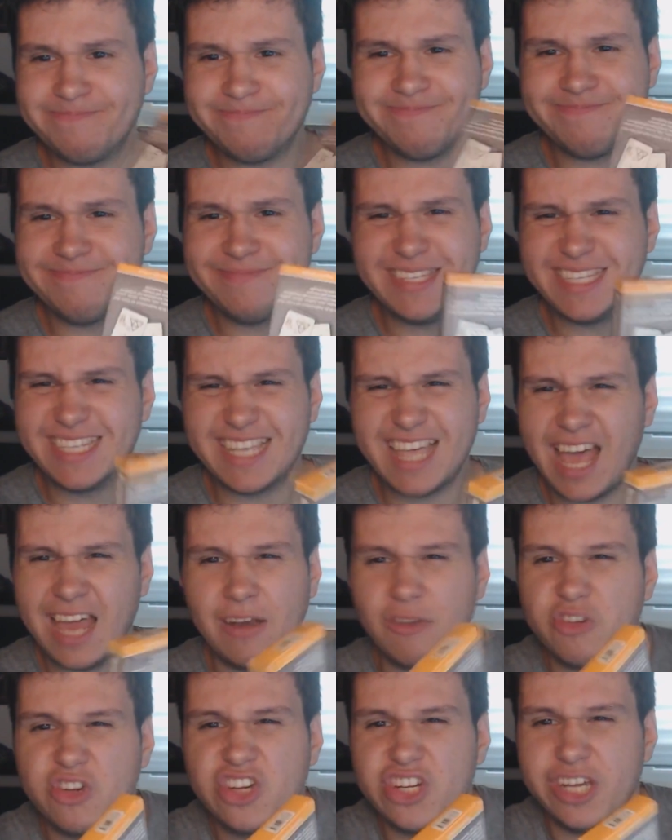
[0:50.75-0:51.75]
is kind
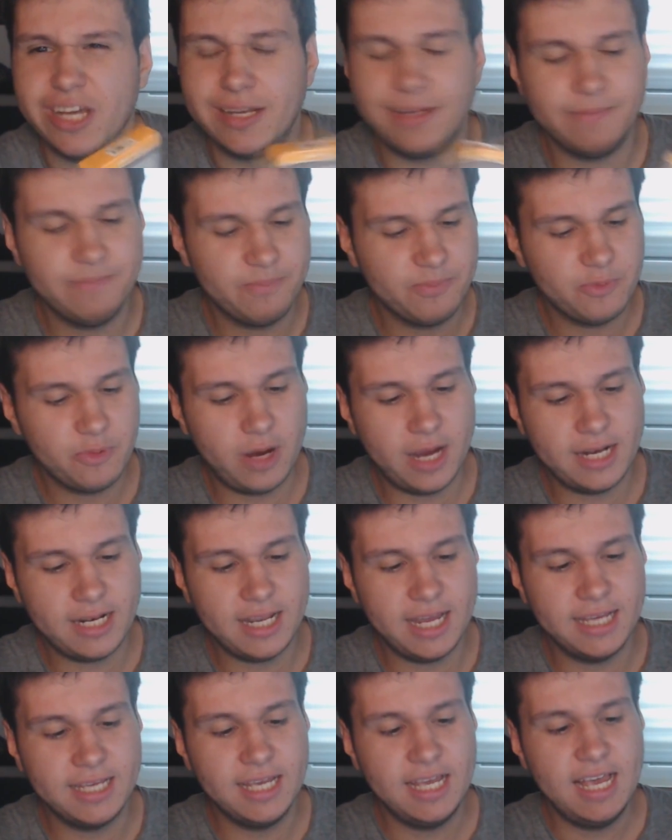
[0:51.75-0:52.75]
of shit, right?
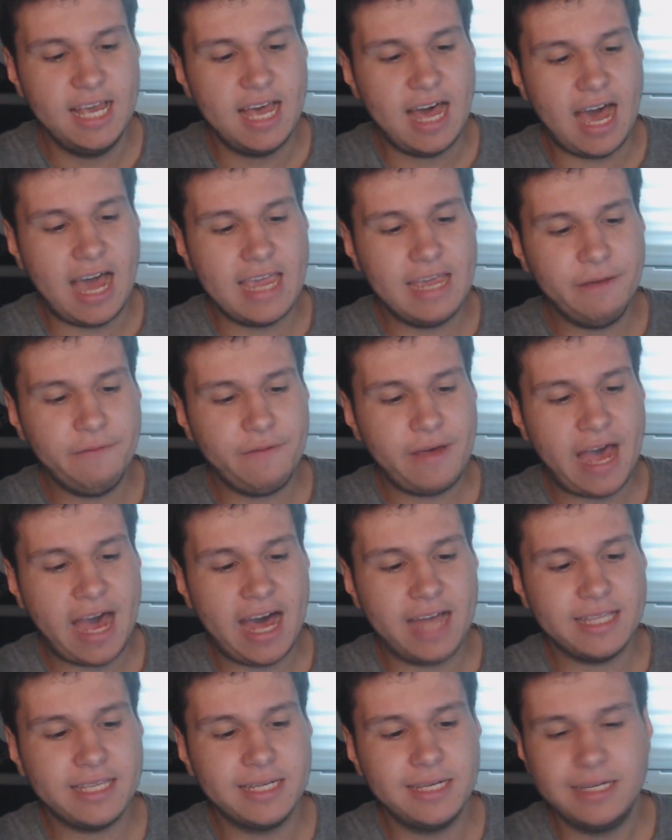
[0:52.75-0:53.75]
Like, I have
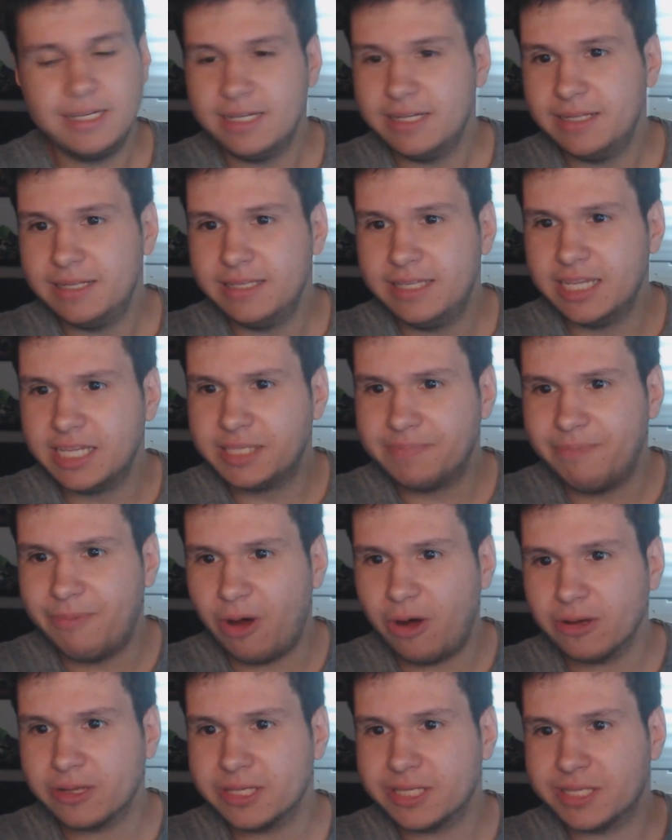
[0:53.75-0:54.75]
had this
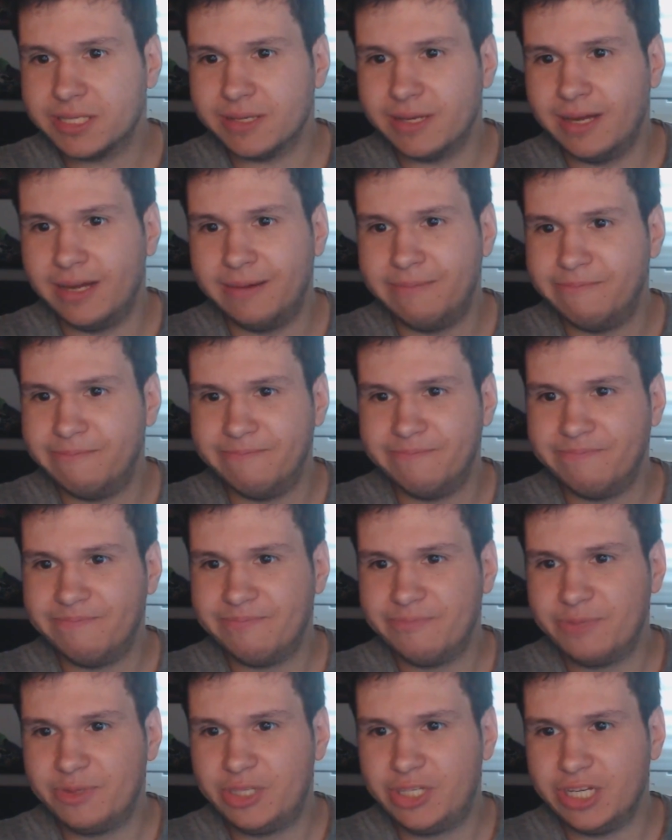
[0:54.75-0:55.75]
box
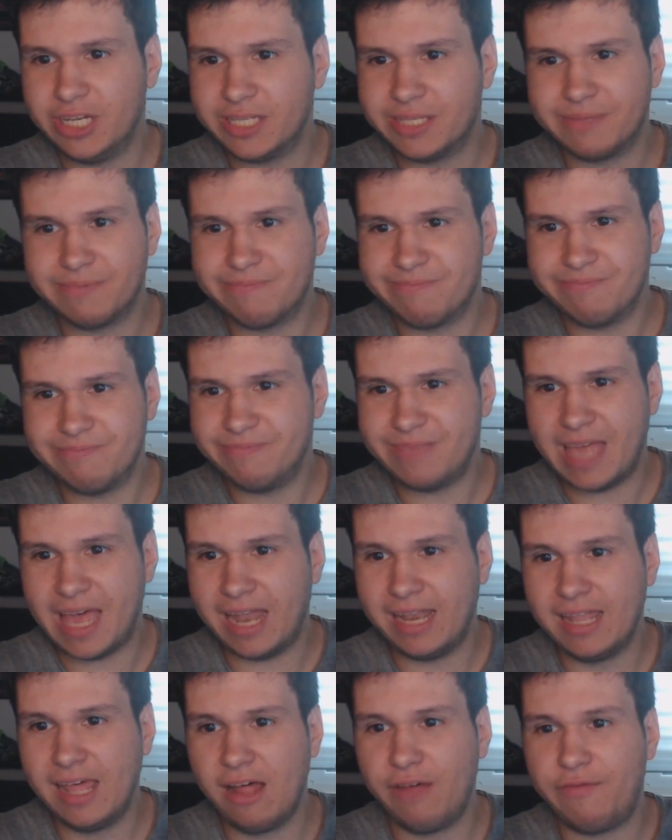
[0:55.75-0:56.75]
just a
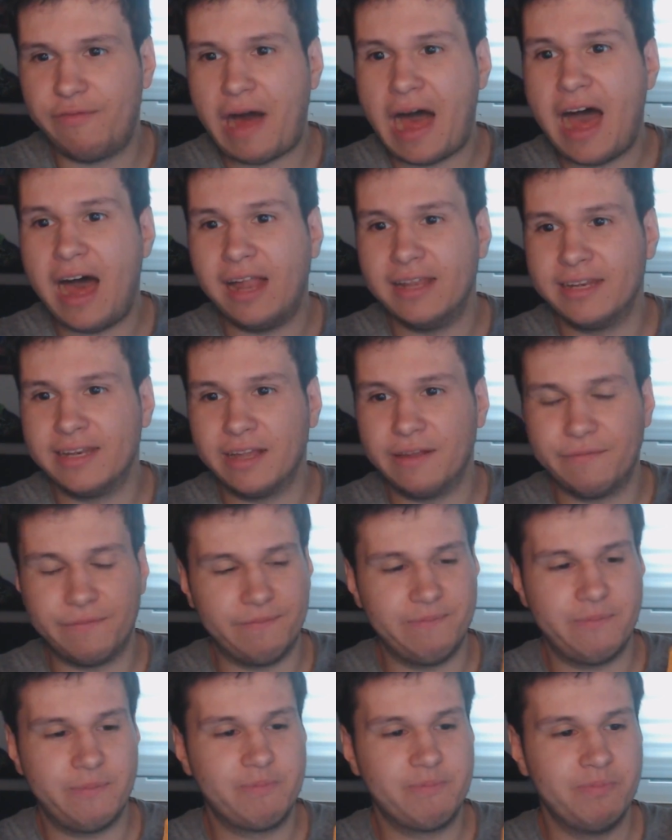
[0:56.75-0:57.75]
little while, and I've
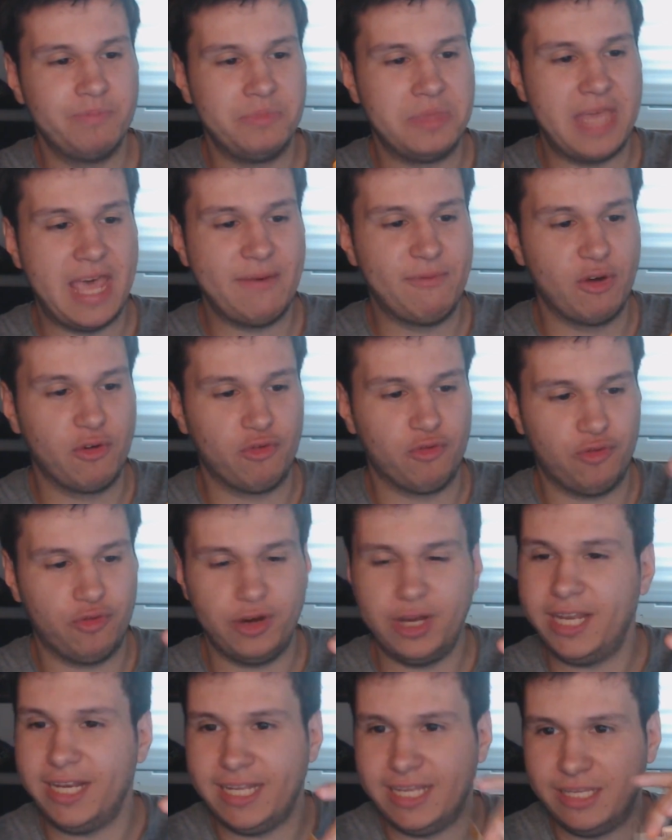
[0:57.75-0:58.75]
never
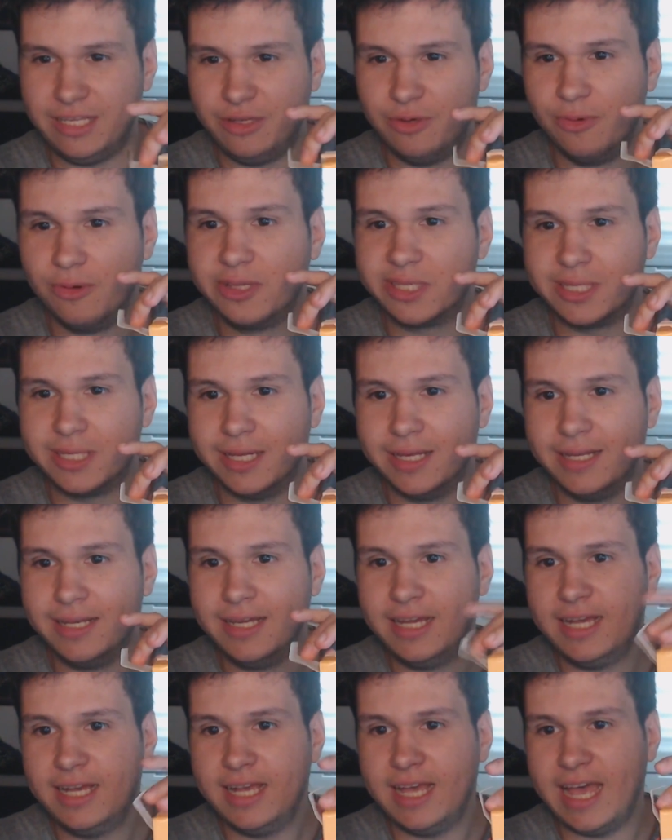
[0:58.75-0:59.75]
really used it.
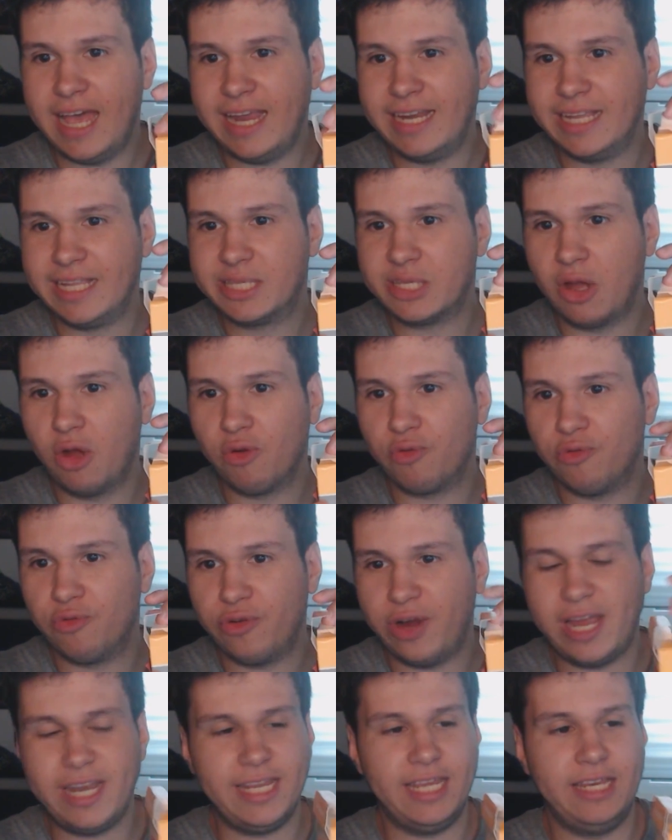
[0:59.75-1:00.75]
And it's
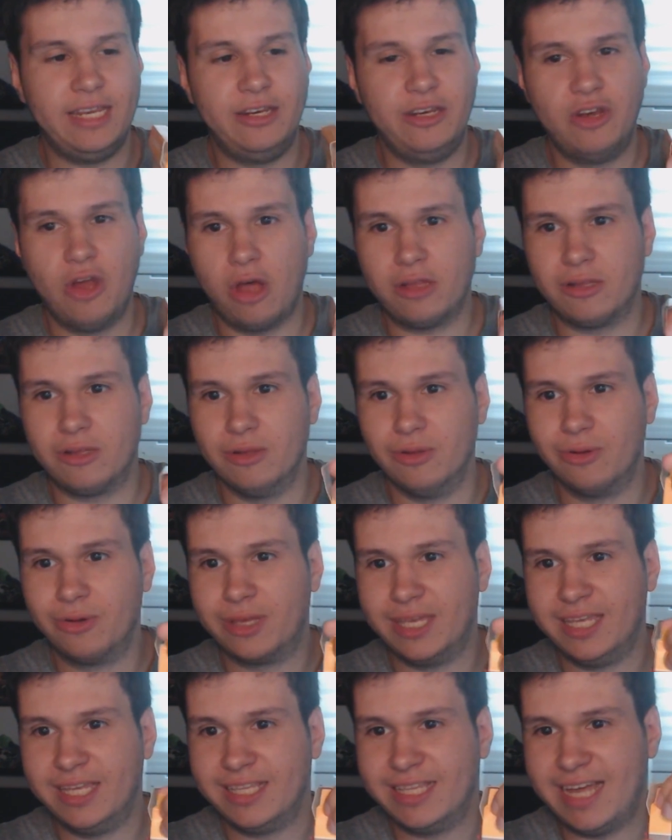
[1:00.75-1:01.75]
already not
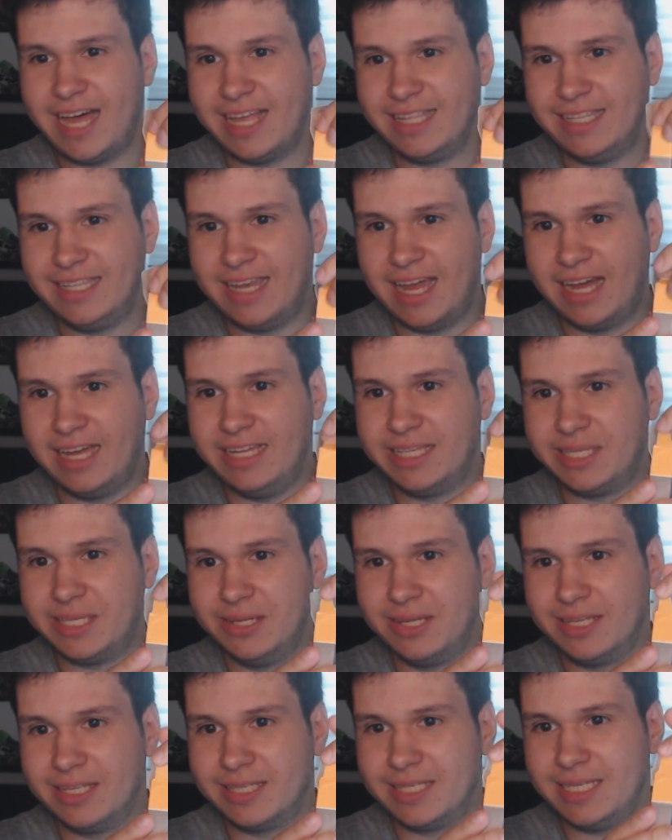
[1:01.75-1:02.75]
looking that nice. You
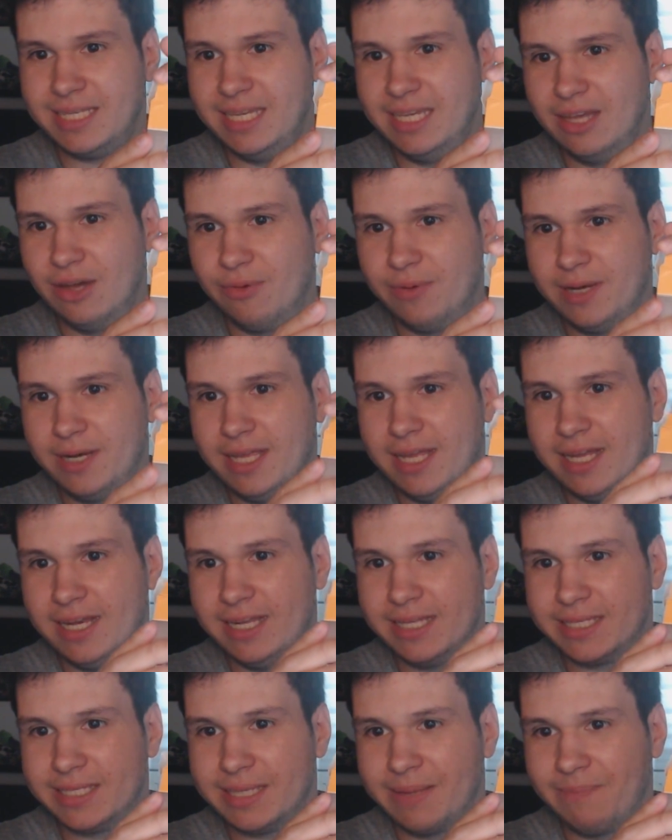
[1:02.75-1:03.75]
can see over there's some